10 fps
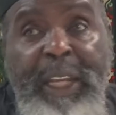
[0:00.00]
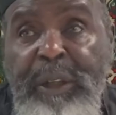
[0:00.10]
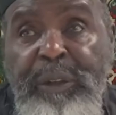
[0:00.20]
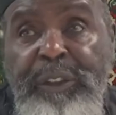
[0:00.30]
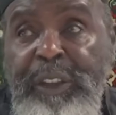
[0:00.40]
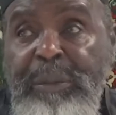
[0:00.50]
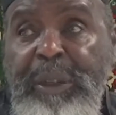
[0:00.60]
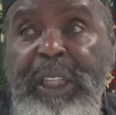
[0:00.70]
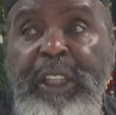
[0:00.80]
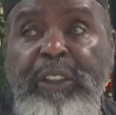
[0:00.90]
on some
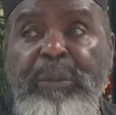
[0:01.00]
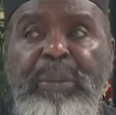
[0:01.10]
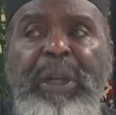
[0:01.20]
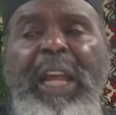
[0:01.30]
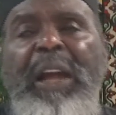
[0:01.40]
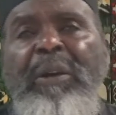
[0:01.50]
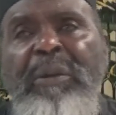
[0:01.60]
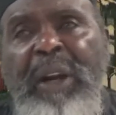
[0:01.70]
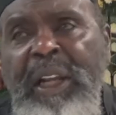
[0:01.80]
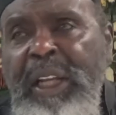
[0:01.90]
things, but
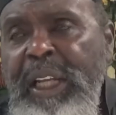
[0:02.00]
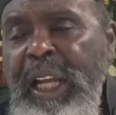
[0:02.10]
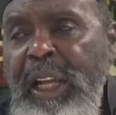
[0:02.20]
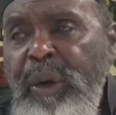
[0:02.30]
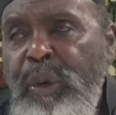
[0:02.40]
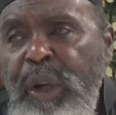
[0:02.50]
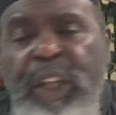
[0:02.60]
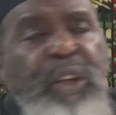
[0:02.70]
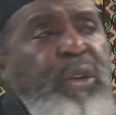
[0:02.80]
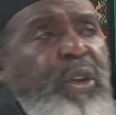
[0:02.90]
how, what do
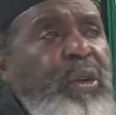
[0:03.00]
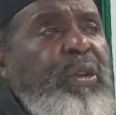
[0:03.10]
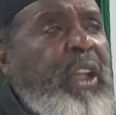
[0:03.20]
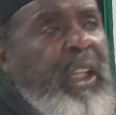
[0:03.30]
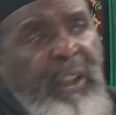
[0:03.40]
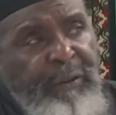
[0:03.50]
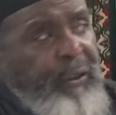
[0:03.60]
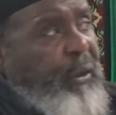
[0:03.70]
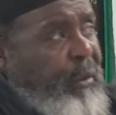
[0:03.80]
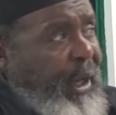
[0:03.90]
you do then? If
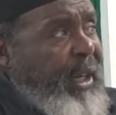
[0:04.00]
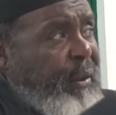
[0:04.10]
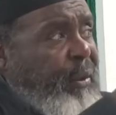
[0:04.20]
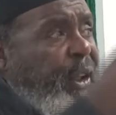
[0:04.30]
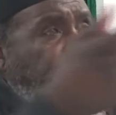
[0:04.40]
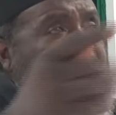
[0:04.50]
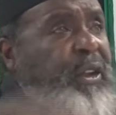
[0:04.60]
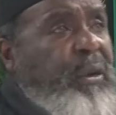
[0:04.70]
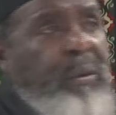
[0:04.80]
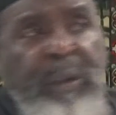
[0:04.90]
you're right, what do you
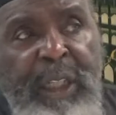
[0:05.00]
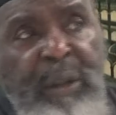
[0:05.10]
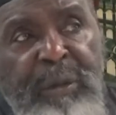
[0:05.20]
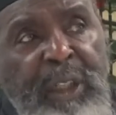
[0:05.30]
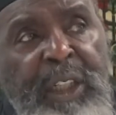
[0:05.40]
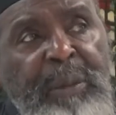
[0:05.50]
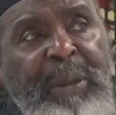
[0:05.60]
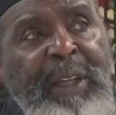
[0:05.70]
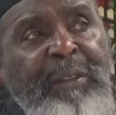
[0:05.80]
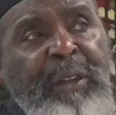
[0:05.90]
do? They don't, none of them
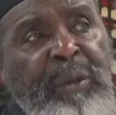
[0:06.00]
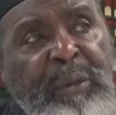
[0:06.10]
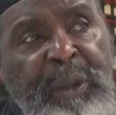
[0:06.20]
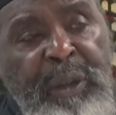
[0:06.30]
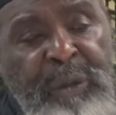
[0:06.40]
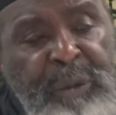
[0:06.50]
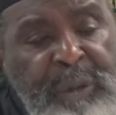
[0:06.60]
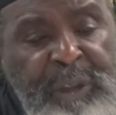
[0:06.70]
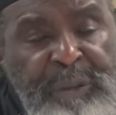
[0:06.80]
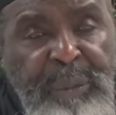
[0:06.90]
have no, we're gonna do
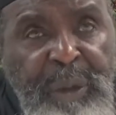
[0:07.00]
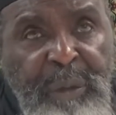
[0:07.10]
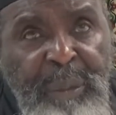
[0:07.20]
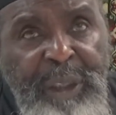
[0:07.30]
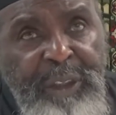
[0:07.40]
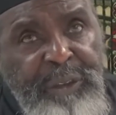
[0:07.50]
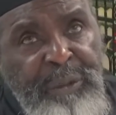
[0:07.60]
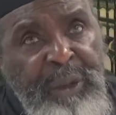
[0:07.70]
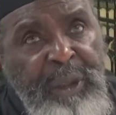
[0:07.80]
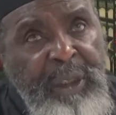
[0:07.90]
this, we're gonna make this
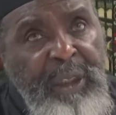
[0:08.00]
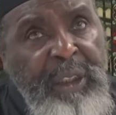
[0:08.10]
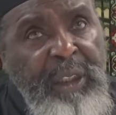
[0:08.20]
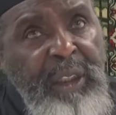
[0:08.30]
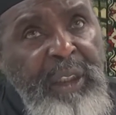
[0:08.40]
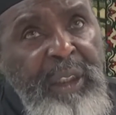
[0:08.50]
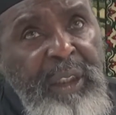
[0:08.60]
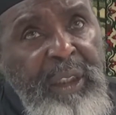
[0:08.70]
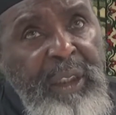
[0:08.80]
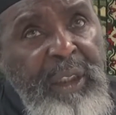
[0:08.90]
run.
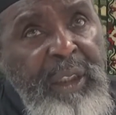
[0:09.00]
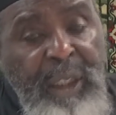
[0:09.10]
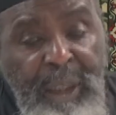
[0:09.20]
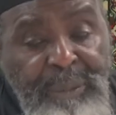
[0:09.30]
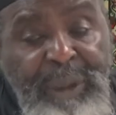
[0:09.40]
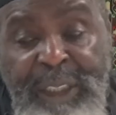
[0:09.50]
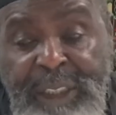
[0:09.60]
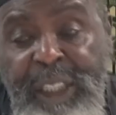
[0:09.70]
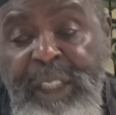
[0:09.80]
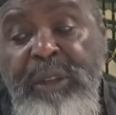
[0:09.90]
I'm trying to
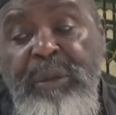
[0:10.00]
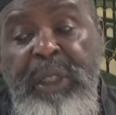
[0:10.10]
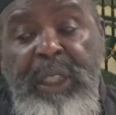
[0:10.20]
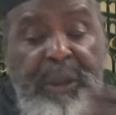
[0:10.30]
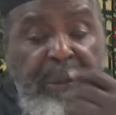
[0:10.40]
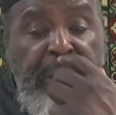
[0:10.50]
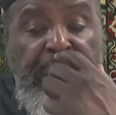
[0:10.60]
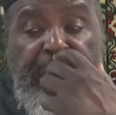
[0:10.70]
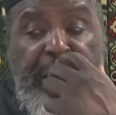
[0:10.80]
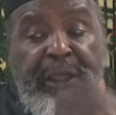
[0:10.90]
tell you, we're
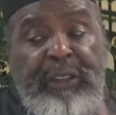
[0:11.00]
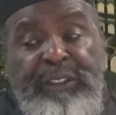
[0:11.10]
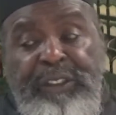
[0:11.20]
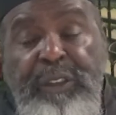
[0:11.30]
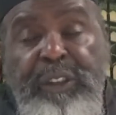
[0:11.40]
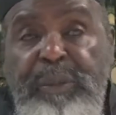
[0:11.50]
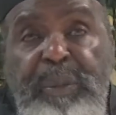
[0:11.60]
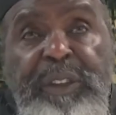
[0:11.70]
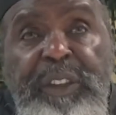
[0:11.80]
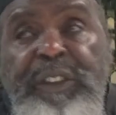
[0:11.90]
in a serious
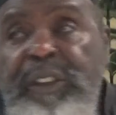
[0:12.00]
position.